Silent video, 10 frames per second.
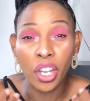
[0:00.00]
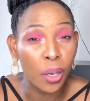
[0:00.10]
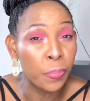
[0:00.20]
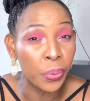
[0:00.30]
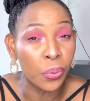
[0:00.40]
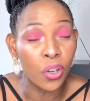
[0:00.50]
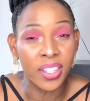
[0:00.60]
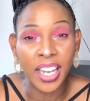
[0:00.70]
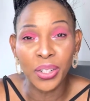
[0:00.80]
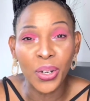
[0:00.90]
help you, because
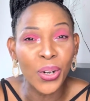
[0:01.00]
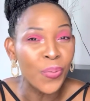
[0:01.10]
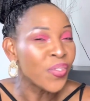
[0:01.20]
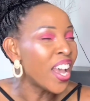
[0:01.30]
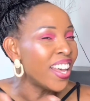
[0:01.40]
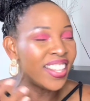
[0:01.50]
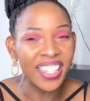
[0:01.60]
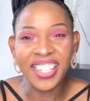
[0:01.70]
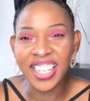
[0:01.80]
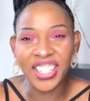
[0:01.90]
I know this
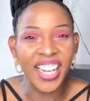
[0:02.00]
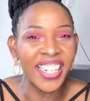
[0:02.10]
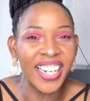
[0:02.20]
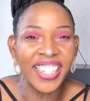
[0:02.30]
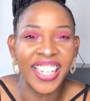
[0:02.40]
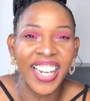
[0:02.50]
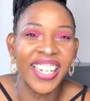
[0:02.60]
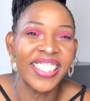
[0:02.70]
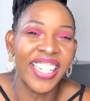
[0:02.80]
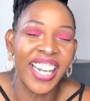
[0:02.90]
is a sharing and
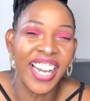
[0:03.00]
caring